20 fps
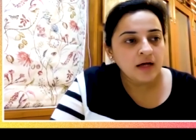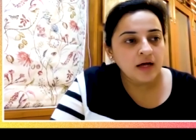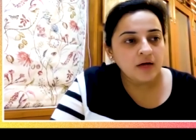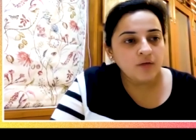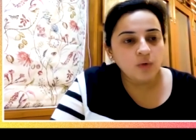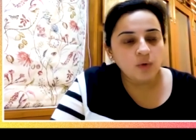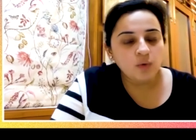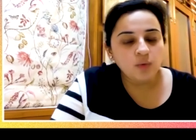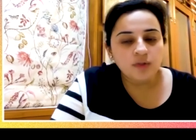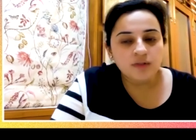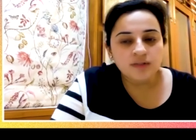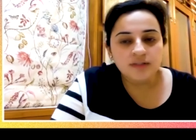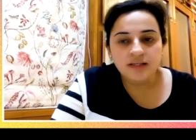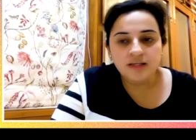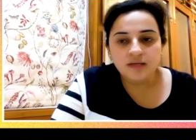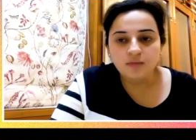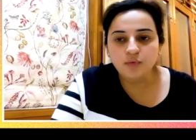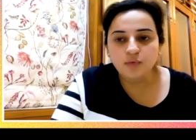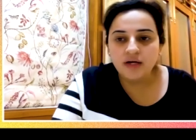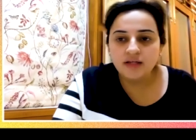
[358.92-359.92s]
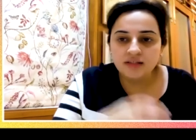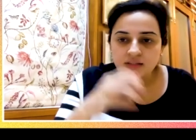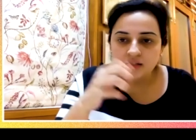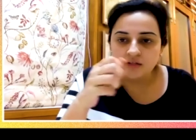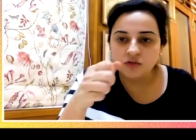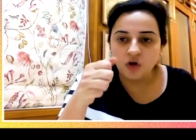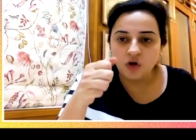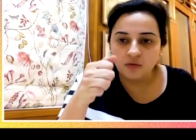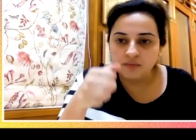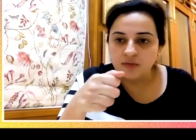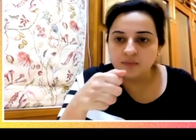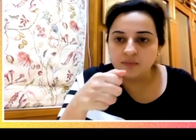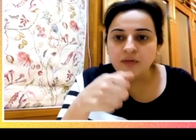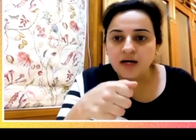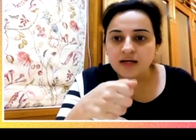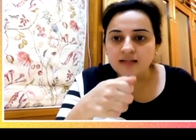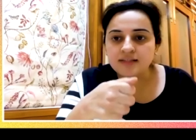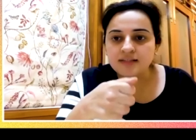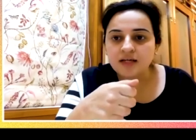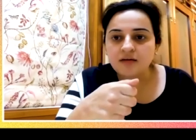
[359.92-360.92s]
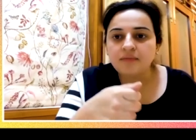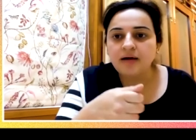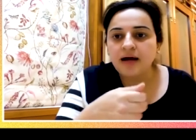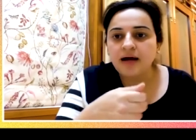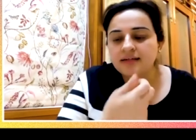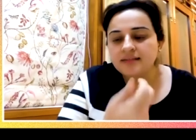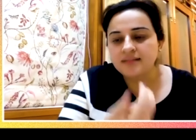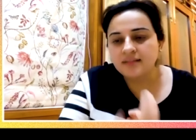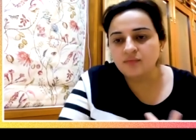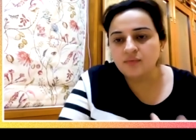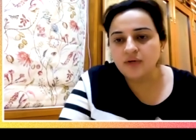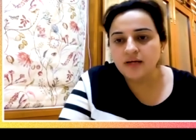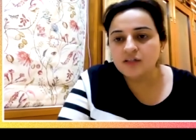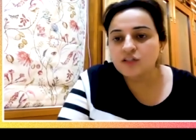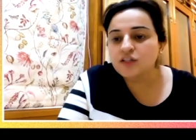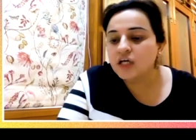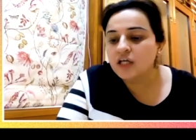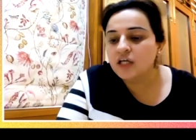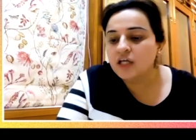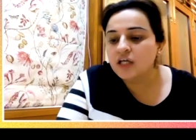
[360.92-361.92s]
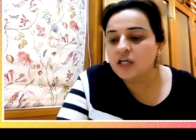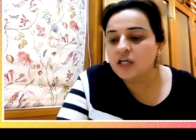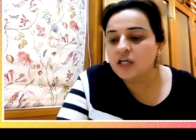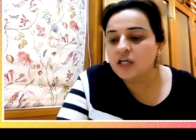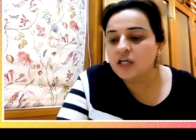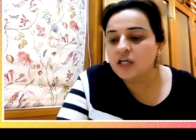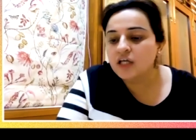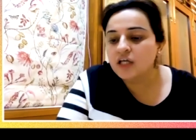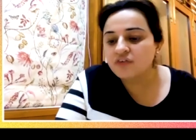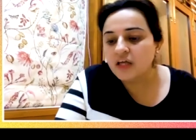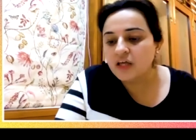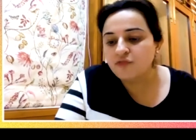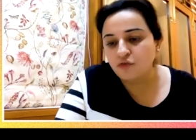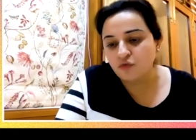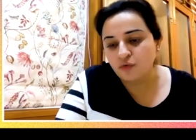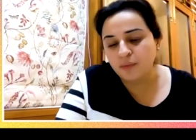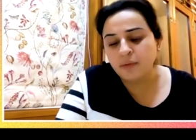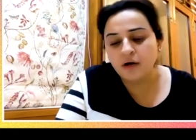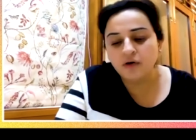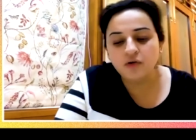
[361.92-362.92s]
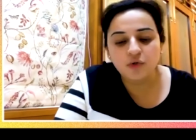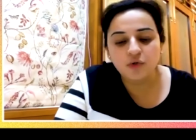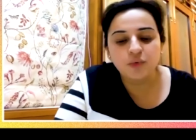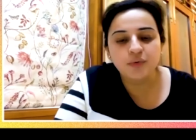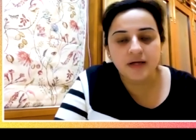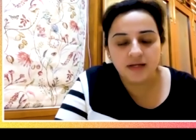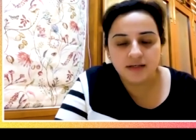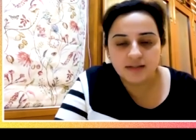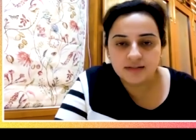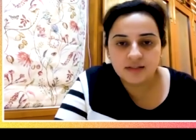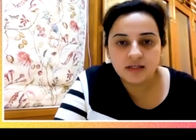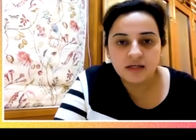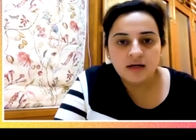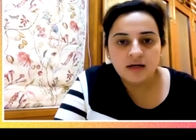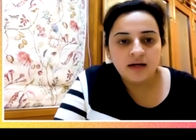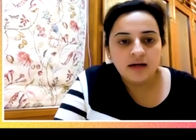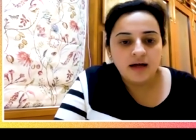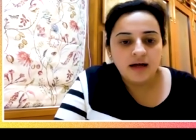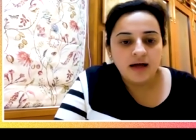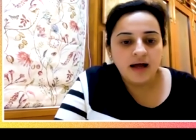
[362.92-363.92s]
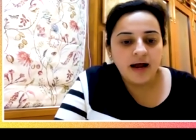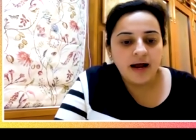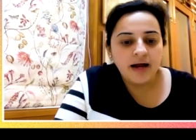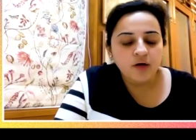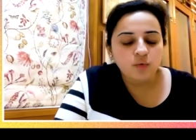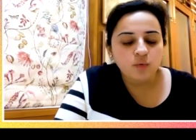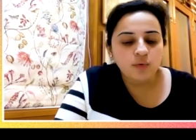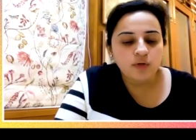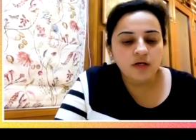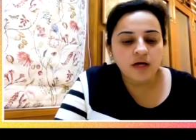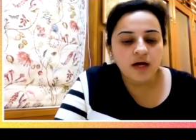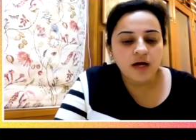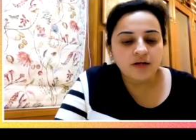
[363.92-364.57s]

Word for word: and we were selling breads in normal plastic bags, and we had a shelf life of about two days and we had